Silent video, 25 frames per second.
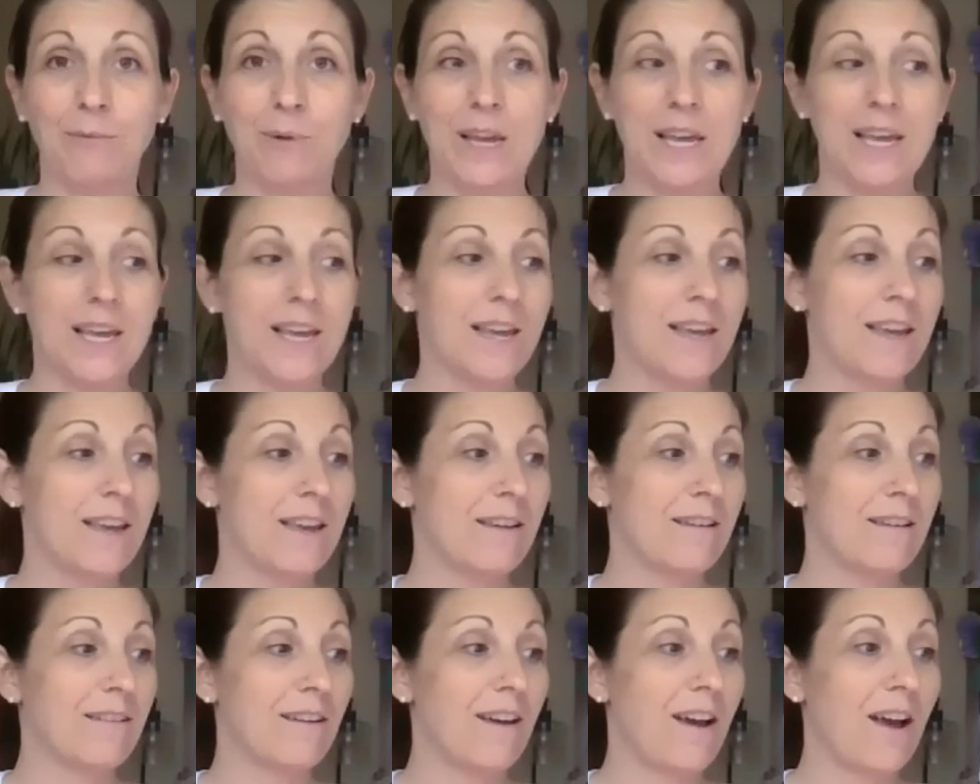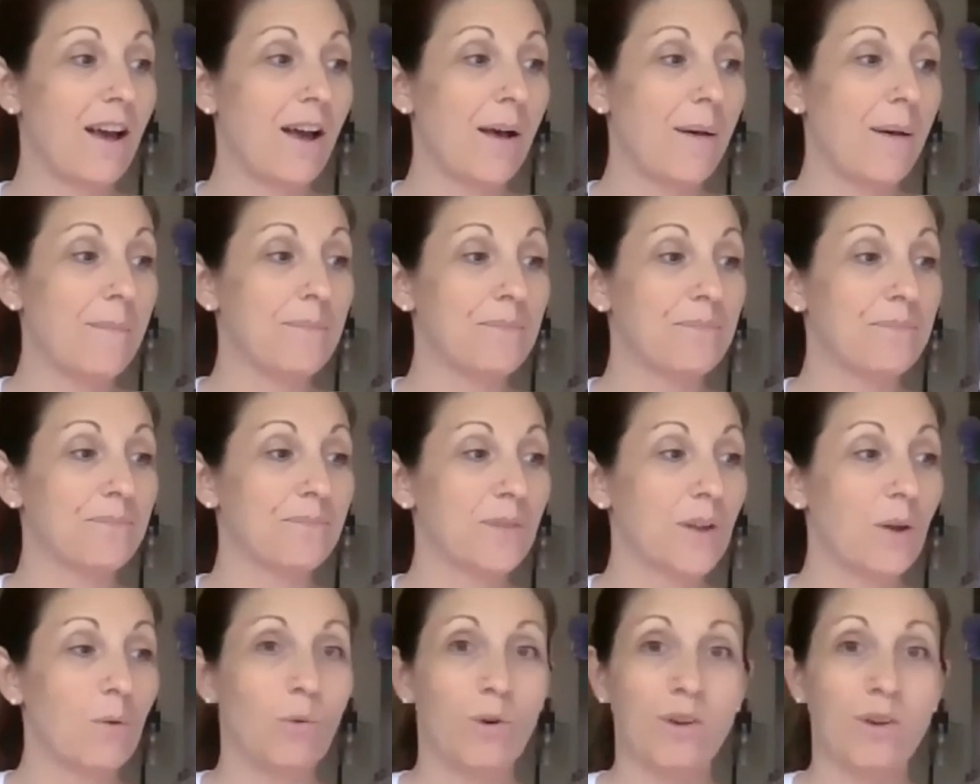we
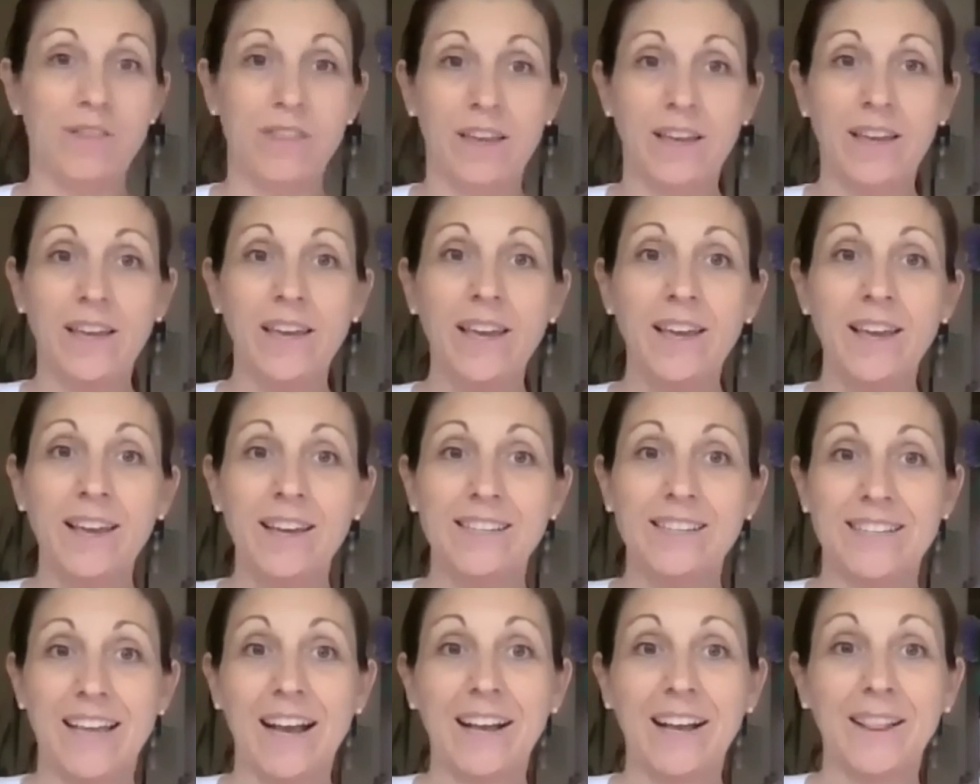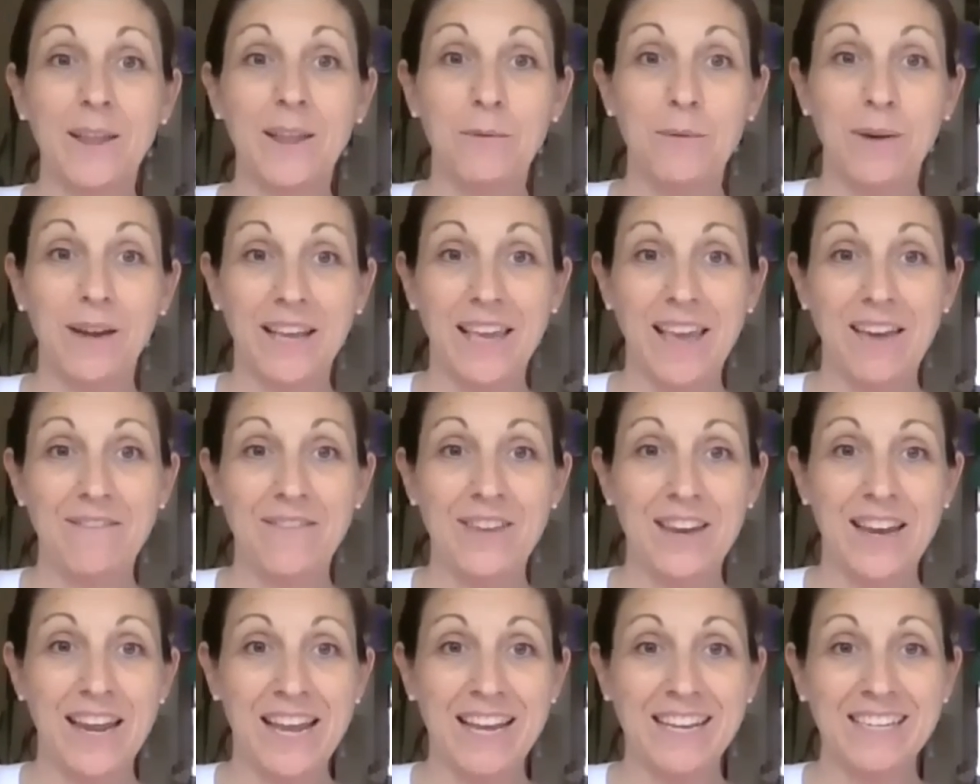were thinking exactly what
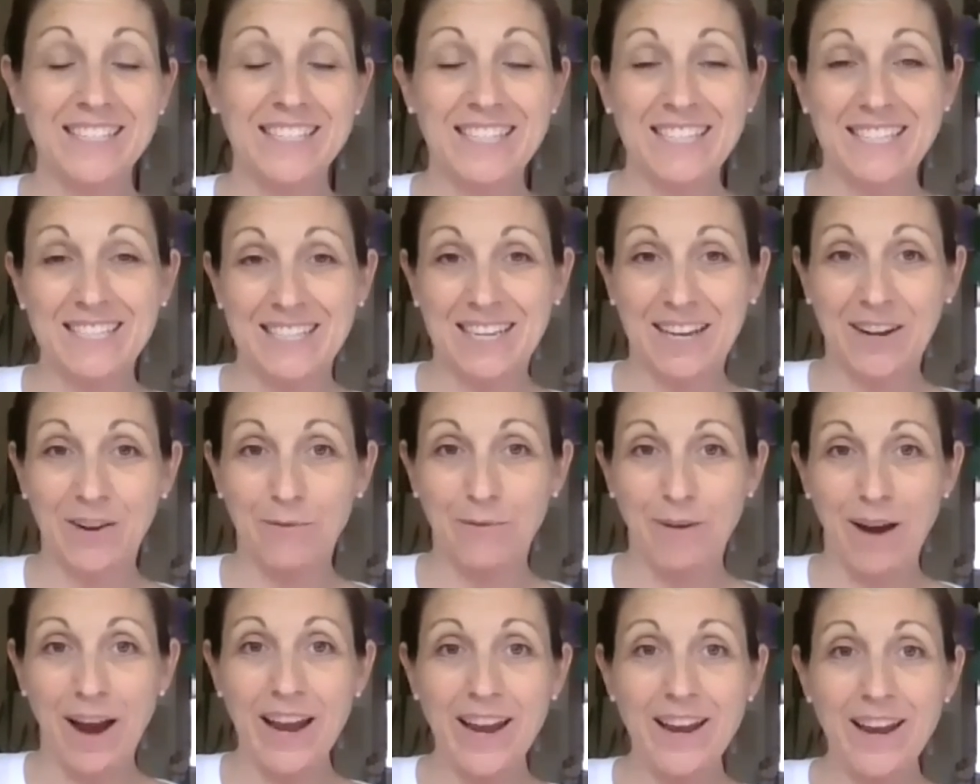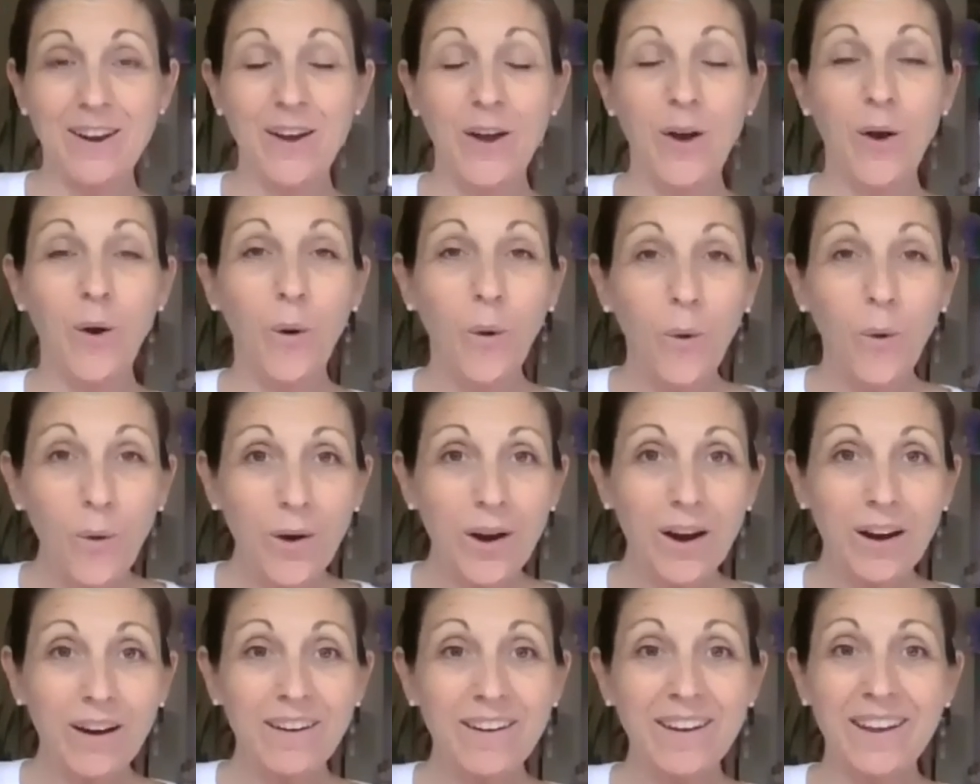Kevin Hanks is going to write,
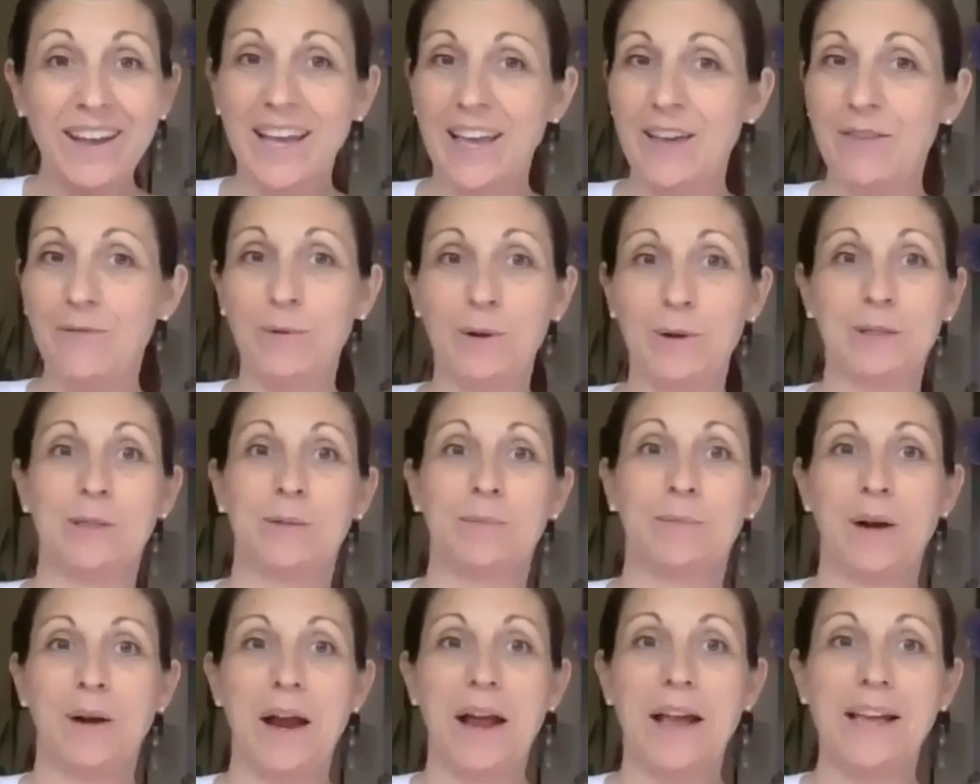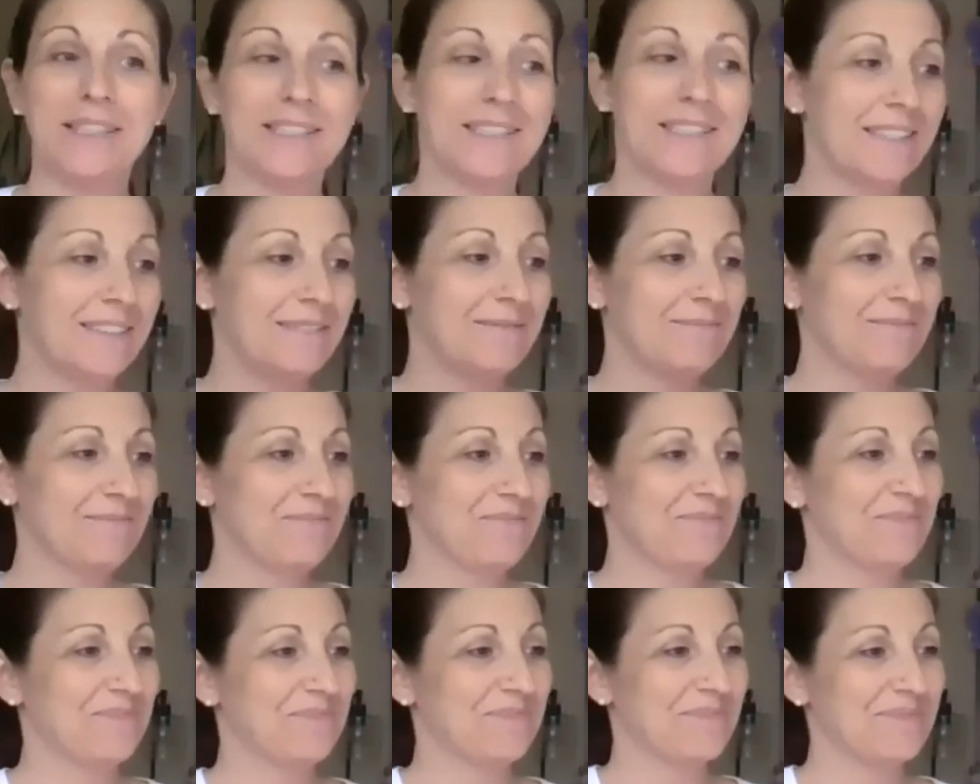or if we're surprised.
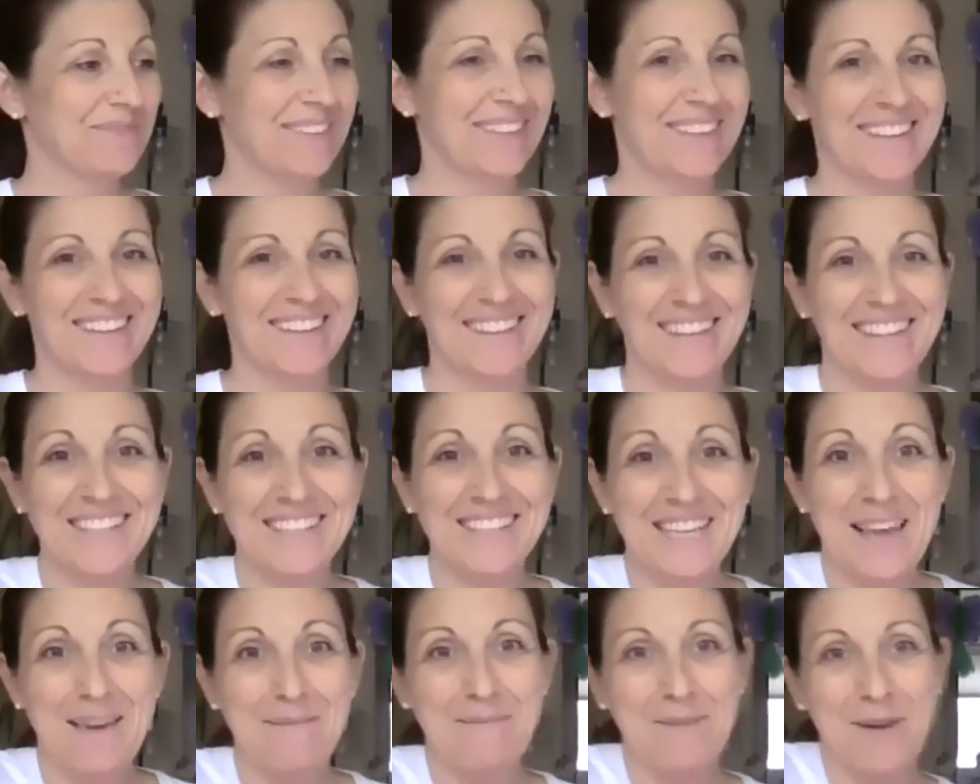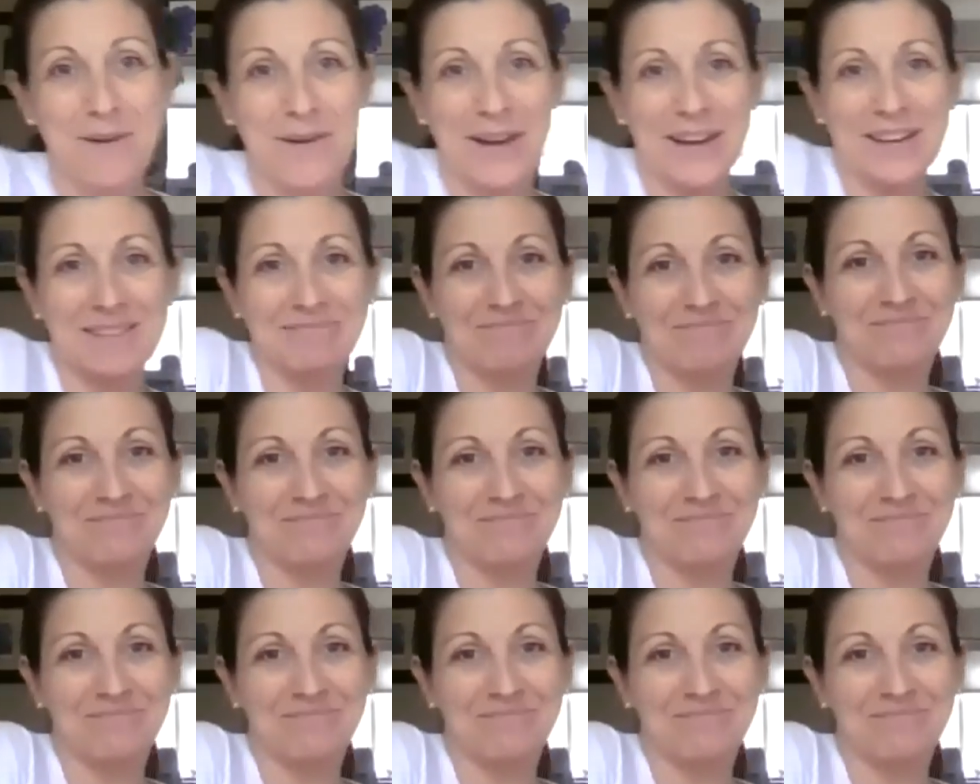Let's keep going.